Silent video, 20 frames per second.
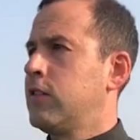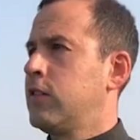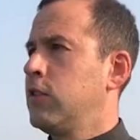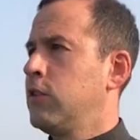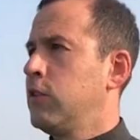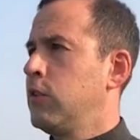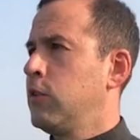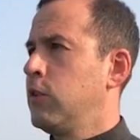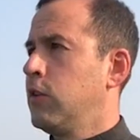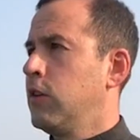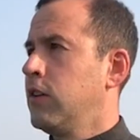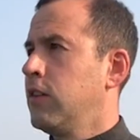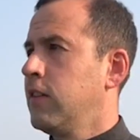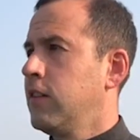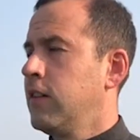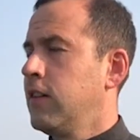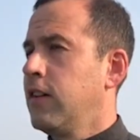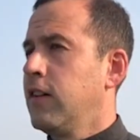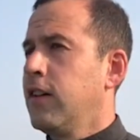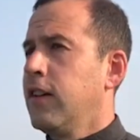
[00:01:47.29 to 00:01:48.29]
to
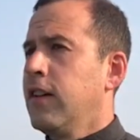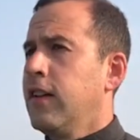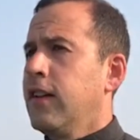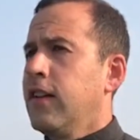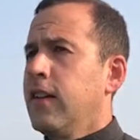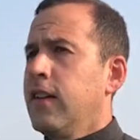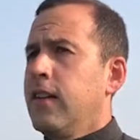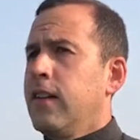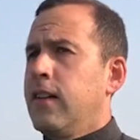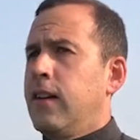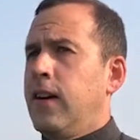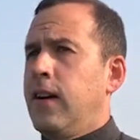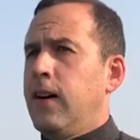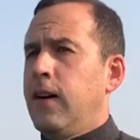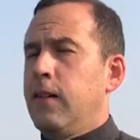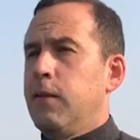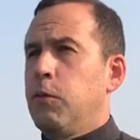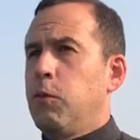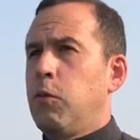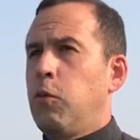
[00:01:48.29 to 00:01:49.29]

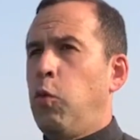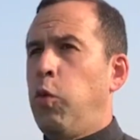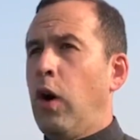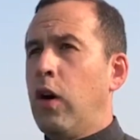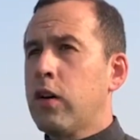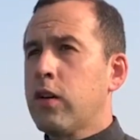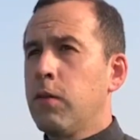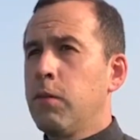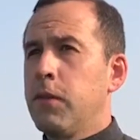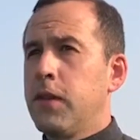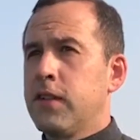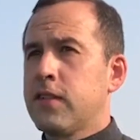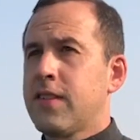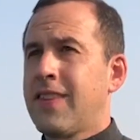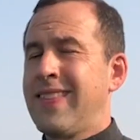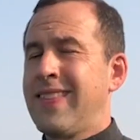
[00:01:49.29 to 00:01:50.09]
uh, welcome this